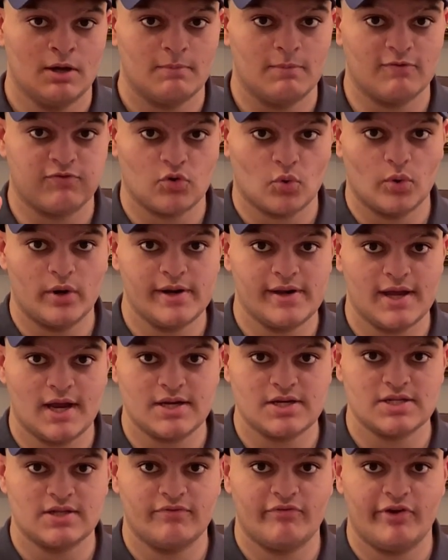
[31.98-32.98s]
Before we get
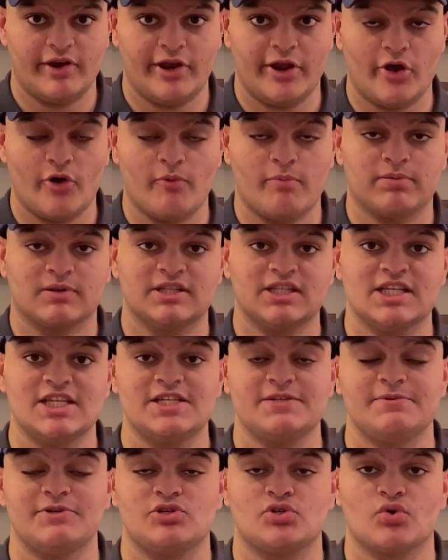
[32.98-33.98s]
into the video,
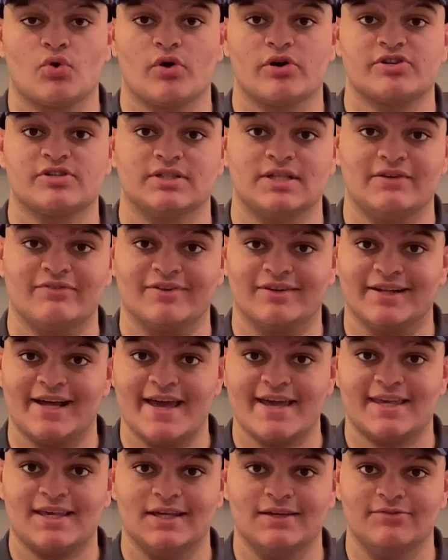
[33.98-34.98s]
please be sure to leave a
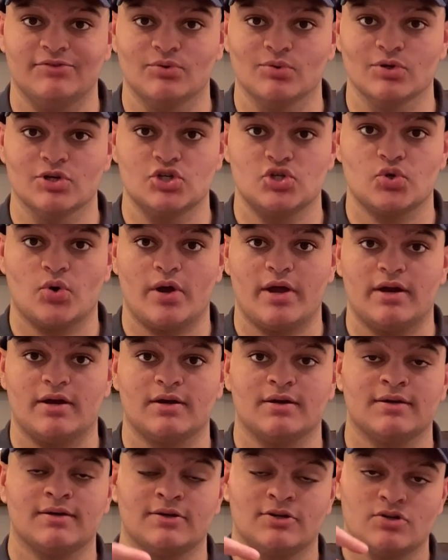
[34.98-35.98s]
like if you enjoy it,
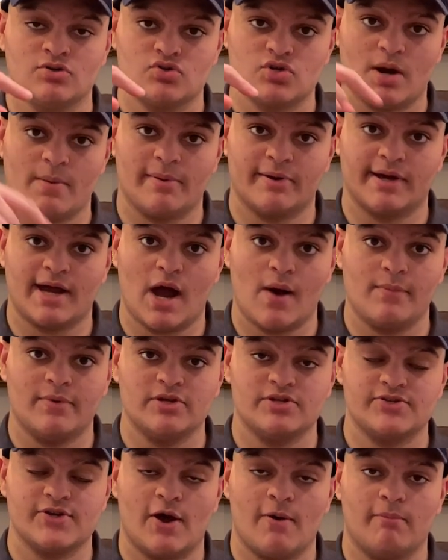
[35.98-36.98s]
drop a
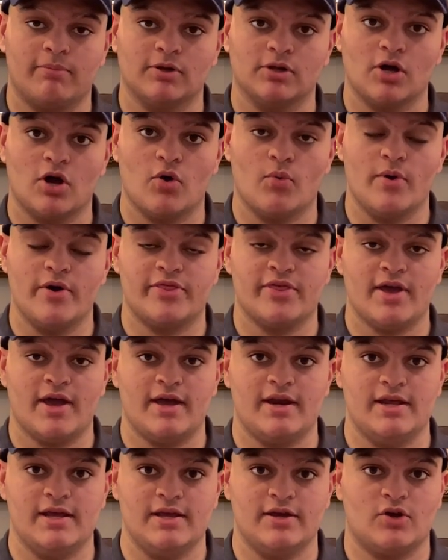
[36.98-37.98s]
comment down below with
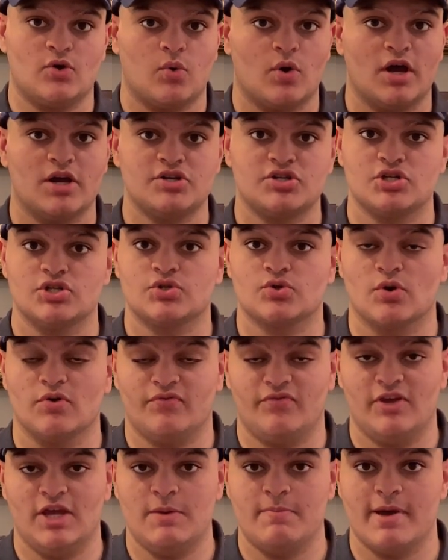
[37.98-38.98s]
any questions or
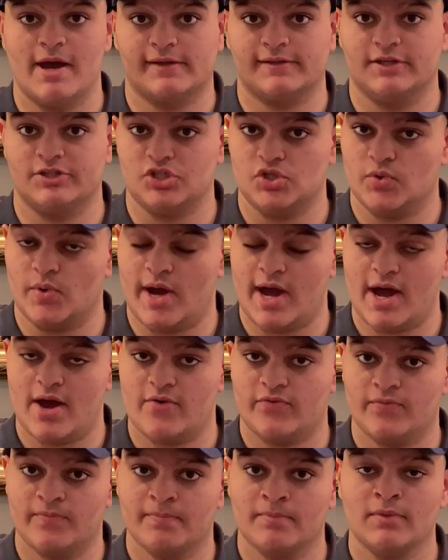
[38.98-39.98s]
feedback that you
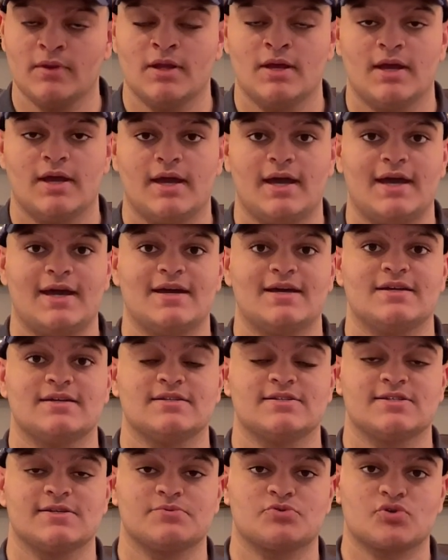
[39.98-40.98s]
have, and
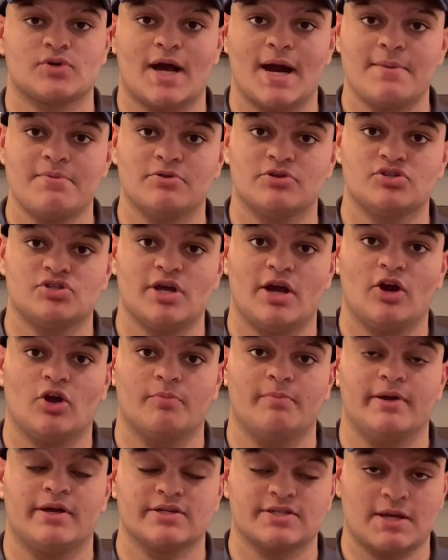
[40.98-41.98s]
subscribe to the channel
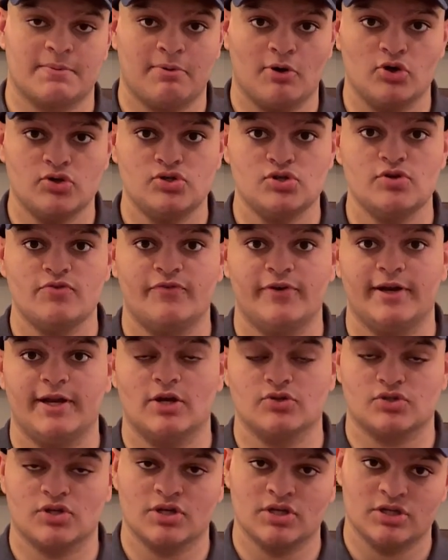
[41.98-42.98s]
because I post new
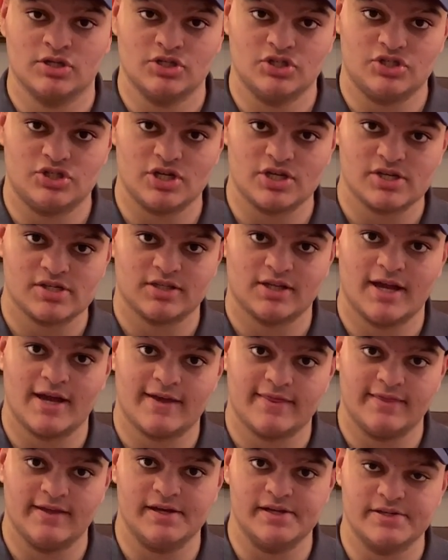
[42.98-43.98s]
videos just
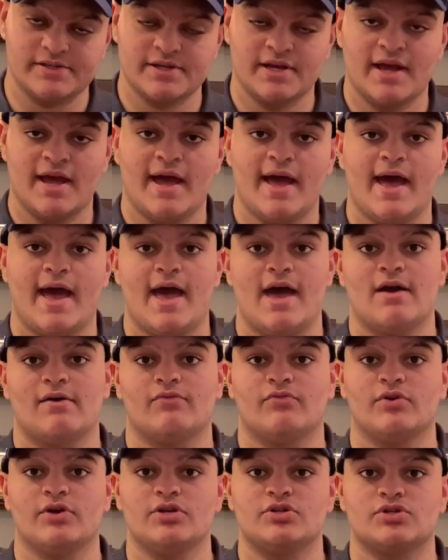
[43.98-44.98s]
like this
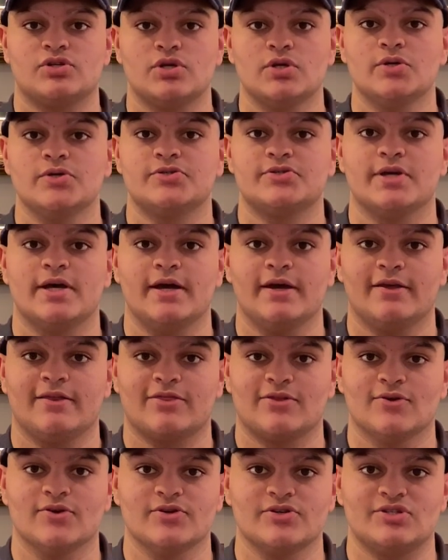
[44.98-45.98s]
every Tuesday,
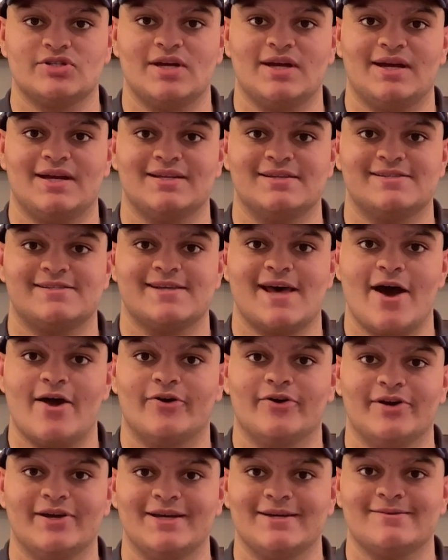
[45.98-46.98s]
Thursday, and
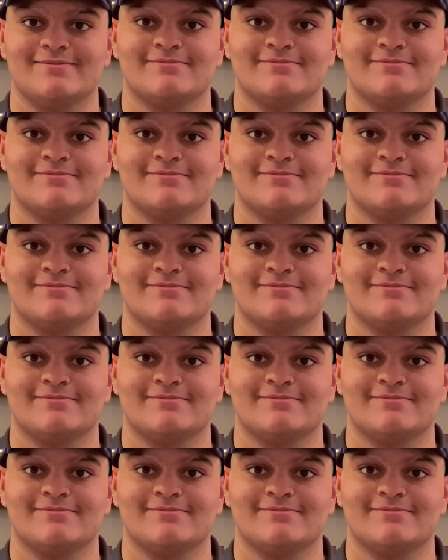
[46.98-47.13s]
Saturday.